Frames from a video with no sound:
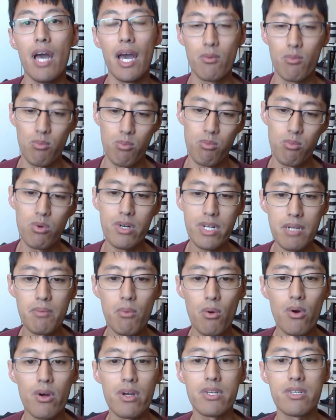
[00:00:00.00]
And we'll
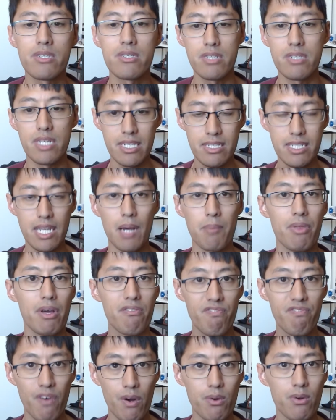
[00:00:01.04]
get more in depth
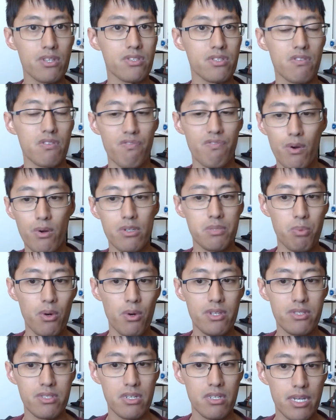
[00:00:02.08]
on focus and focus
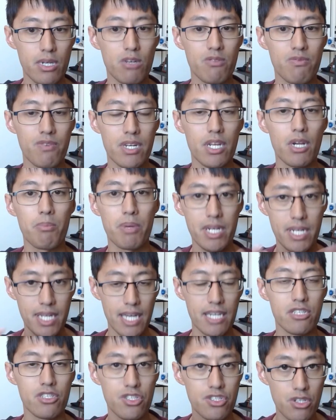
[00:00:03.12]
points in a later video, but
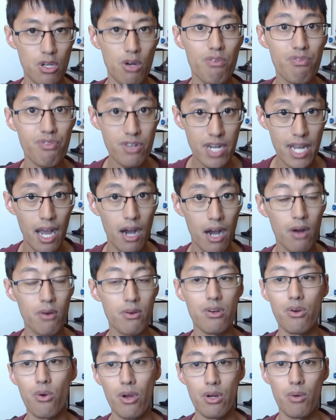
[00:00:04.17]
again, just know for
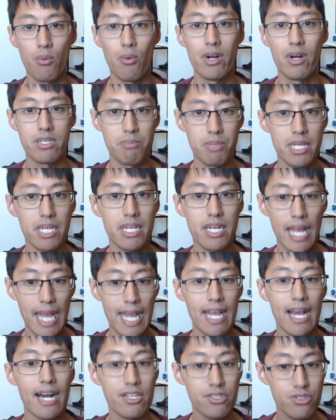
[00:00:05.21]
now, you're going to want to be in
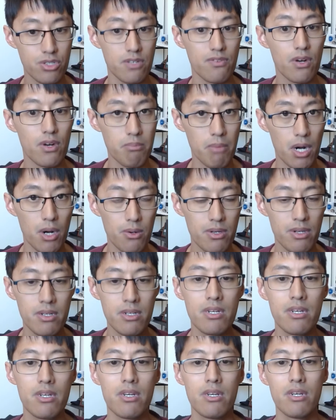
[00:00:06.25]
AI servo mode.
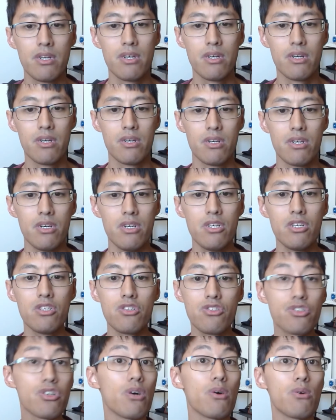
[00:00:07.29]

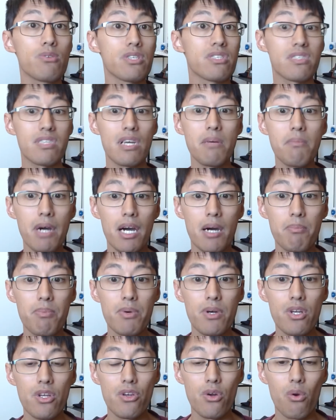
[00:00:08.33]
So to sum
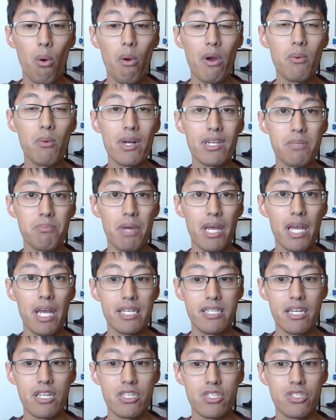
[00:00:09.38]
up, you're to want to pay
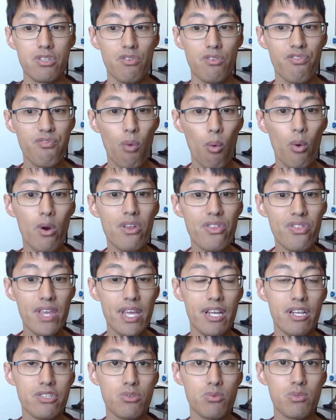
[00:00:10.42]
attention to four
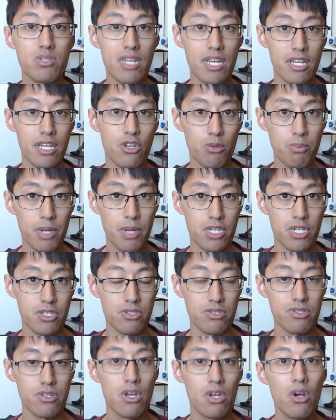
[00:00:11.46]
things when taking your
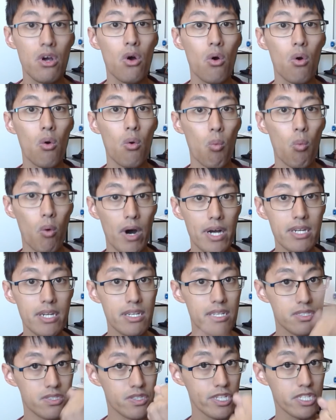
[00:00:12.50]
pictures.
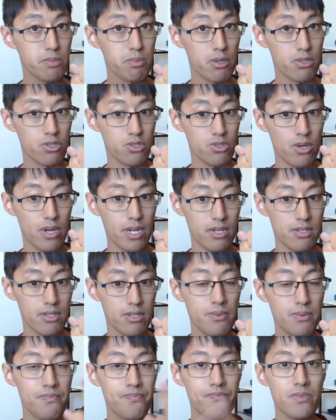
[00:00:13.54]
One is the exposure
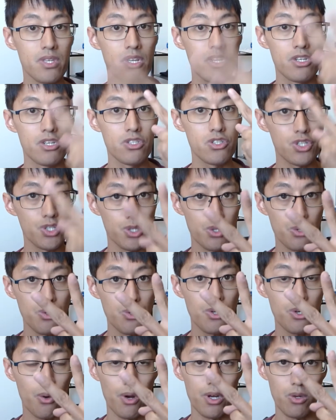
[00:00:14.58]
triangle.
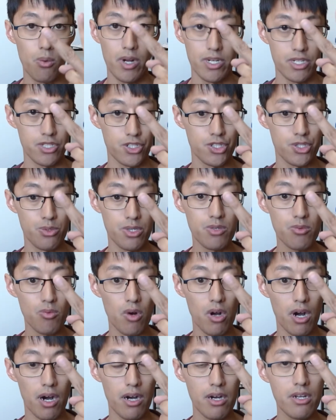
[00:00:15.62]
Two, you're going to want to shoot in
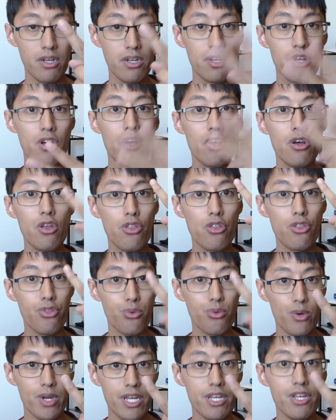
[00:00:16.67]
RAW.
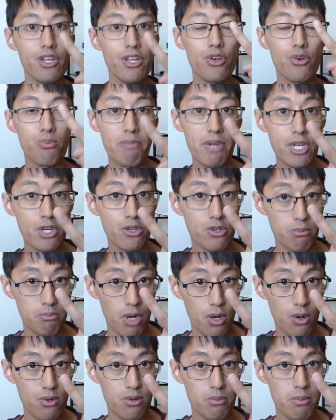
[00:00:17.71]
Three, your meter
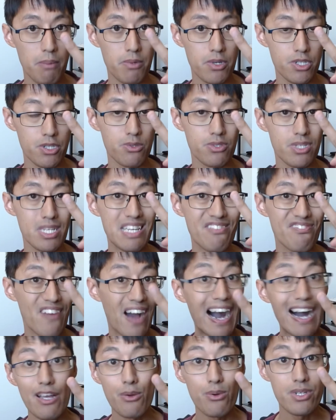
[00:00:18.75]
mode. Remember to use
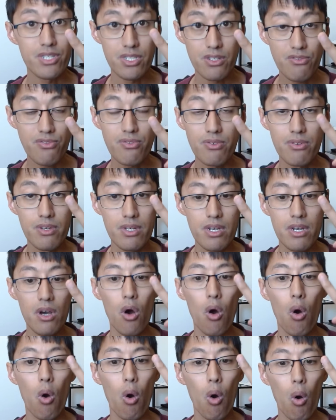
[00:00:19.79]
evaluative.
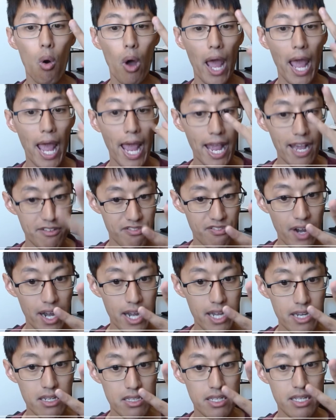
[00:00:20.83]
And
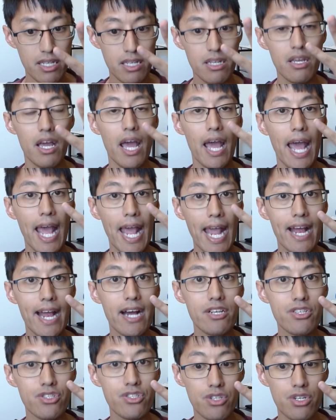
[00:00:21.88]
finally, AI
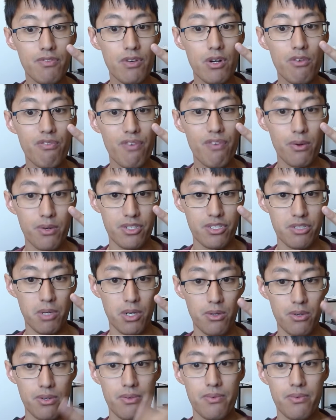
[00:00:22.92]
servo focus mode.